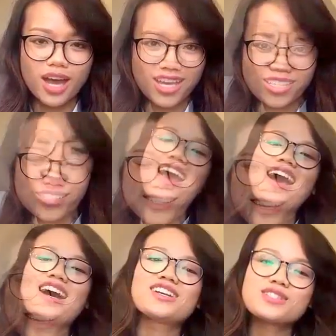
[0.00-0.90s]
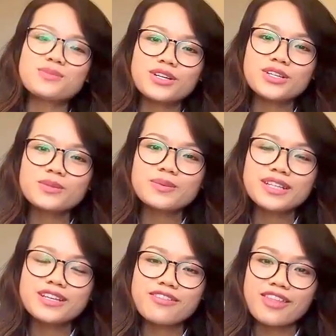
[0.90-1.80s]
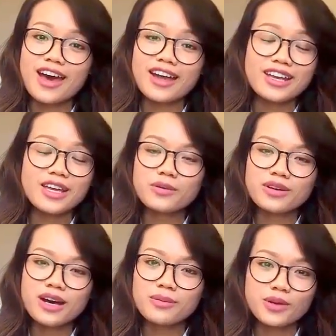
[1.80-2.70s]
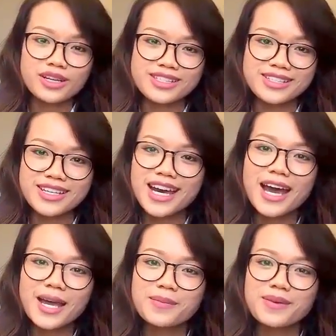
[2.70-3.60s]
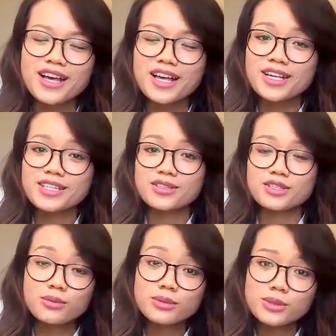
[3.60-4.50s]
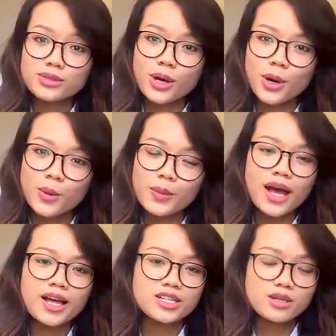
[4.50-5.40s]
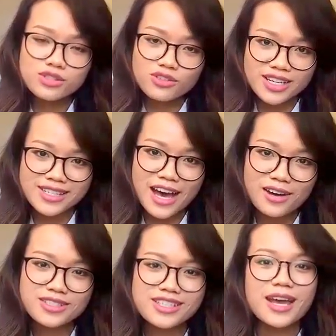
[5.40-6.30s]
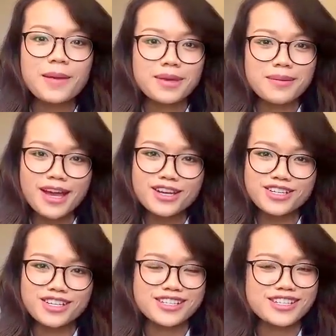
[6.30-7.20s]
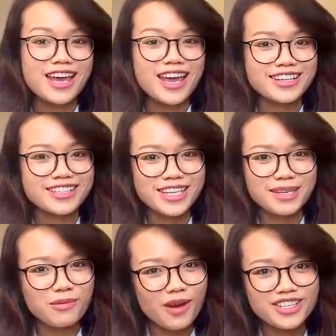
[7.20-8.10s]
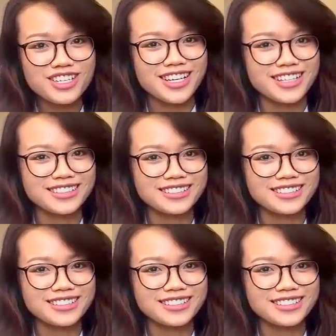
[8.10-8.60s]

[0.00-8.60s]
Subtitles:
us. I just want you to believe that it will come when it's time. So don't lose hope, don't stress out, be patient, and keep watching.